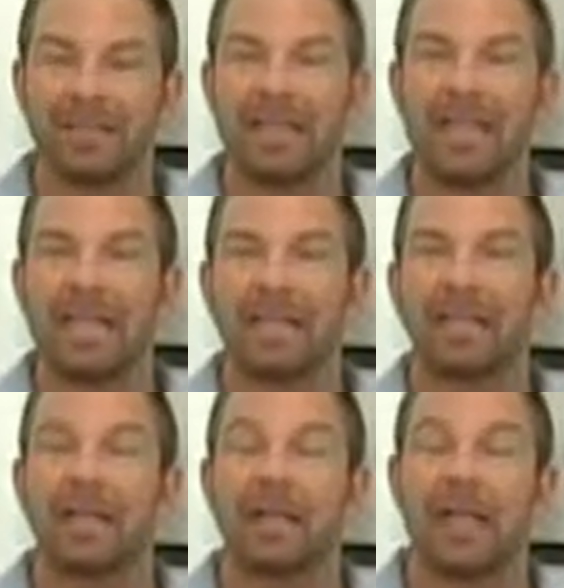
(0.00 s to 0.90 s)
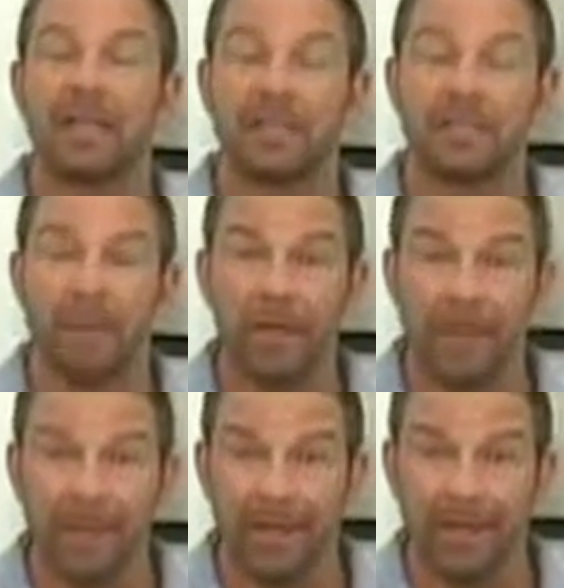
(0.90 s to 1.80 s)
than even
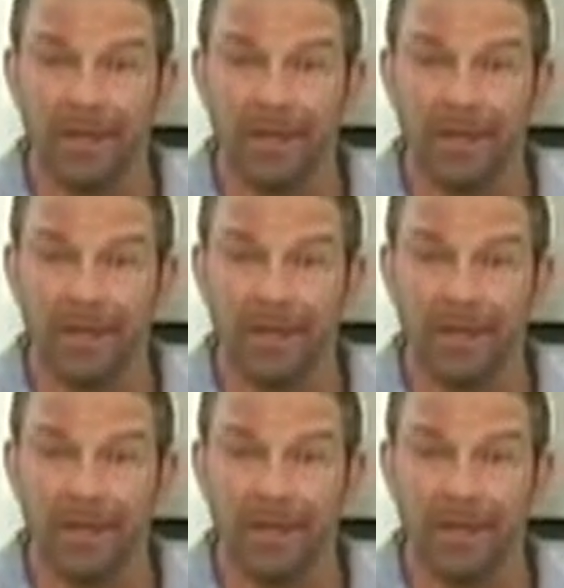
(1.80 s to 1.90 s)
experience.